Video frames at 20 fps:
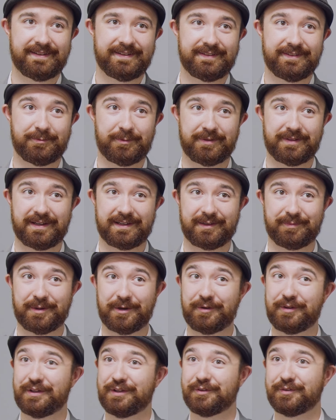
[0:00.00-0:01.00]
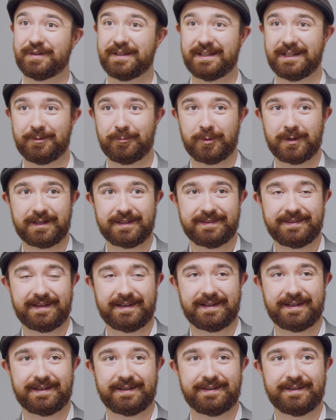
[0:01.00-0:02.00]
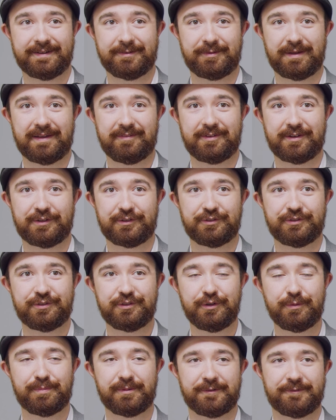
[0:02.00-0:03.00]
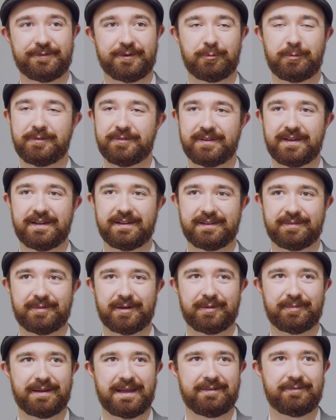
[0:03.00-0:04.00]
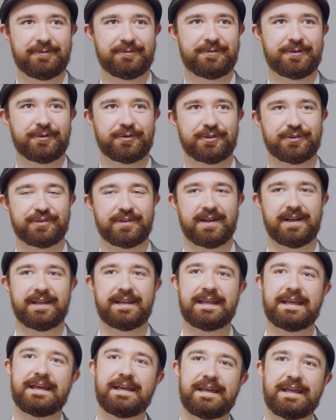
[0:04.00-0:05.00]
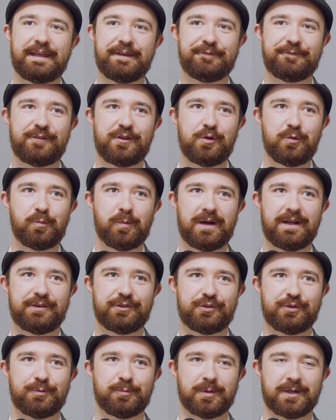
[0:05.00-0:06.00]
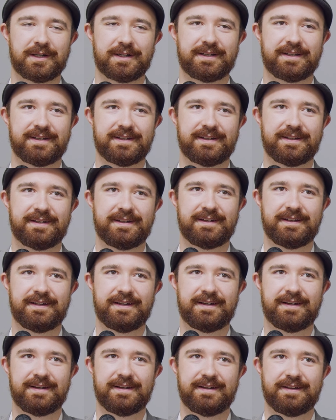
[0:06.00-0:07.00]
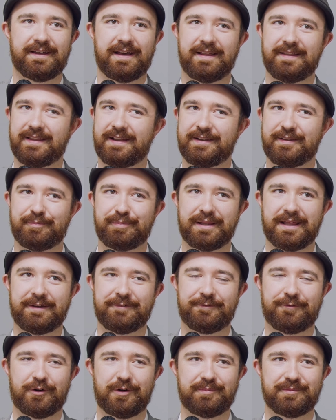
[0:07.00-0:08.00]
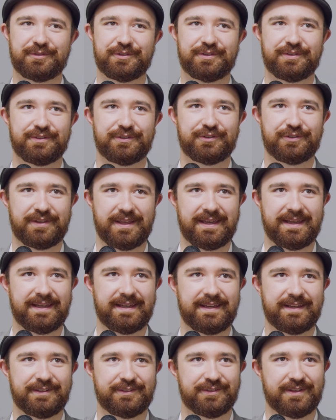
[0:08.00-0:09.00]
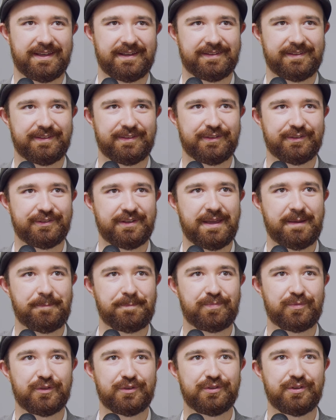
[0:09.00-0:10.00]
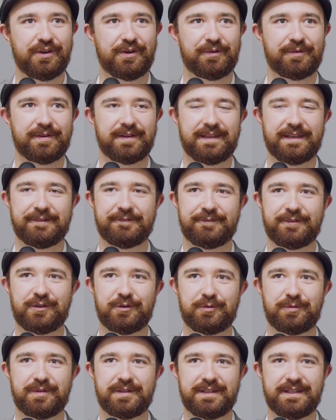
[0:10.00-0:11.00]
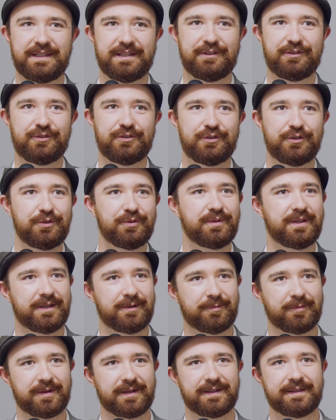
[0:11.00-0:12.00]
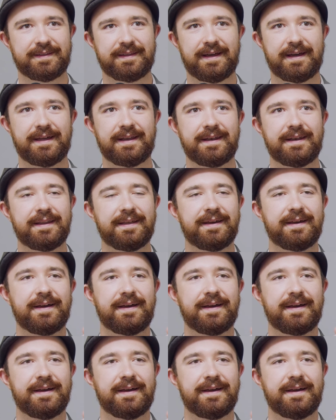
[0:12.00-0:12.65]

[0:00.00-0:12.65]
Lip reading: we talked about you needing work done. We've talked about, but haven't focused on if you want to work. A lot of the platforms stay exactly the same. So if you need to get work done,